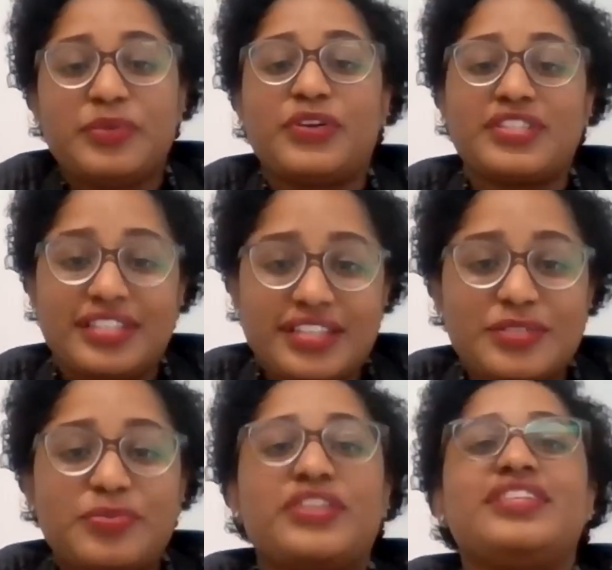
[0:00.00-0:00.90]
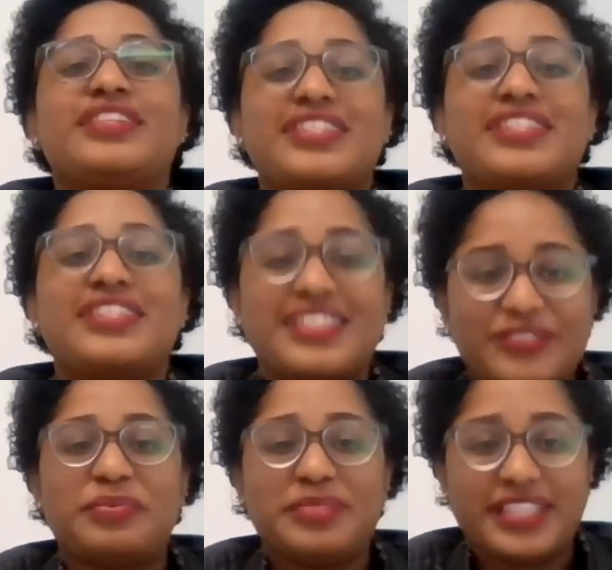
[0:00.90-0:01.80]
because these products
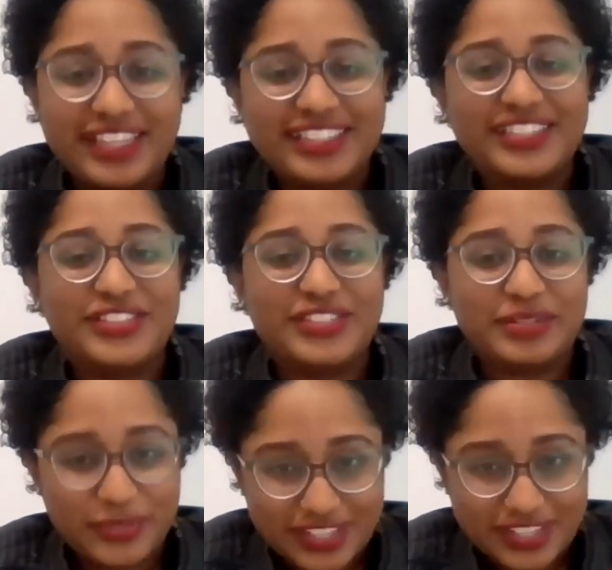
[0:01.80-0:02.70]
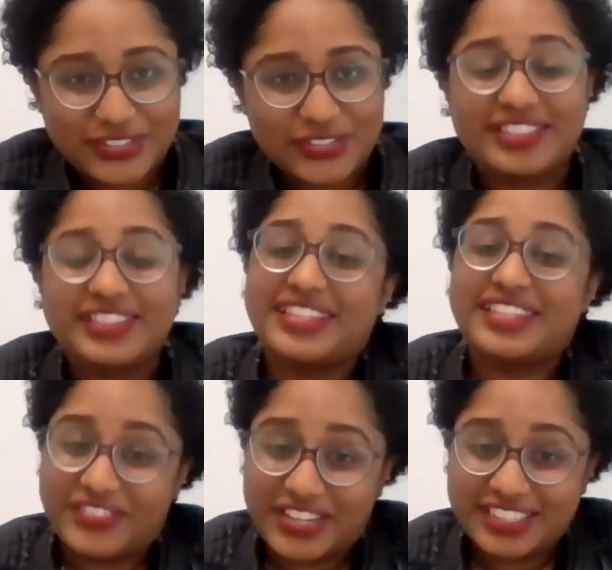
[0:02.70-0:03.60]
are from the LNG production.
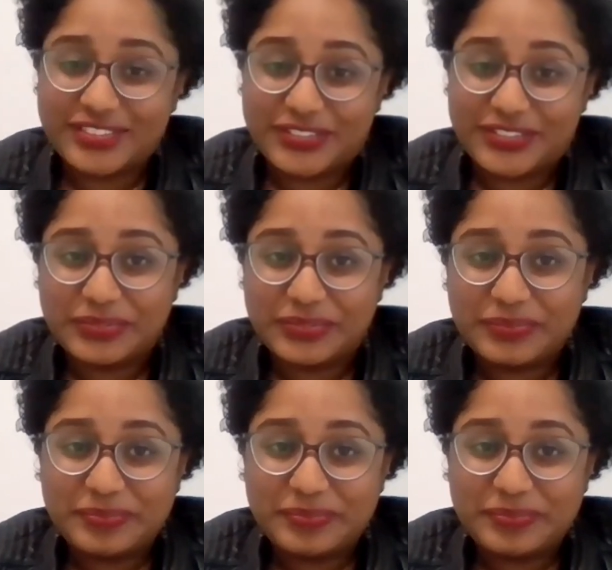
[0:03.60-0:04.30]
Right, Antonio?